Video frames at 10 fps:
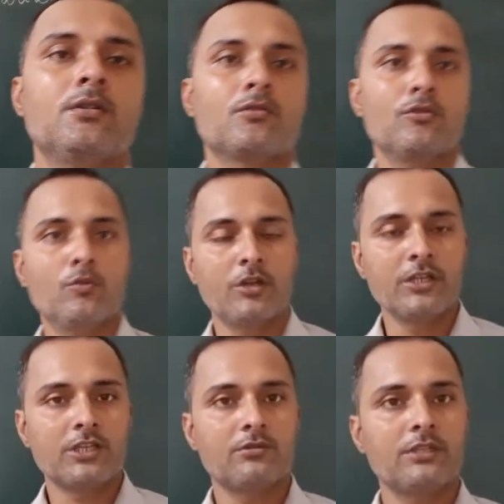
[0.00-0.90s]
Good
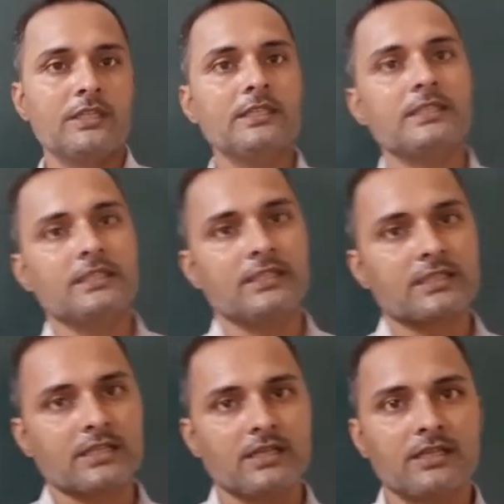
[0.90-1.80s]
morning, students. In
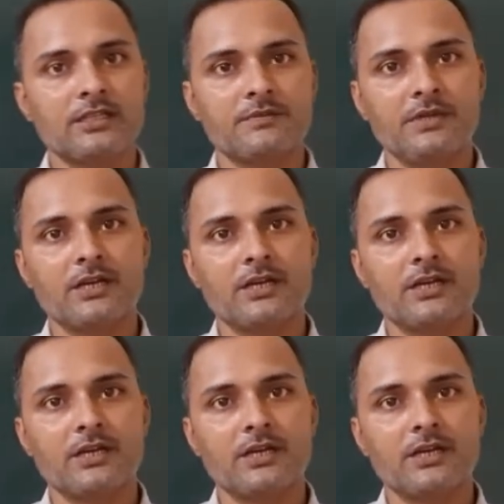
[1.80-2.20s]
this class,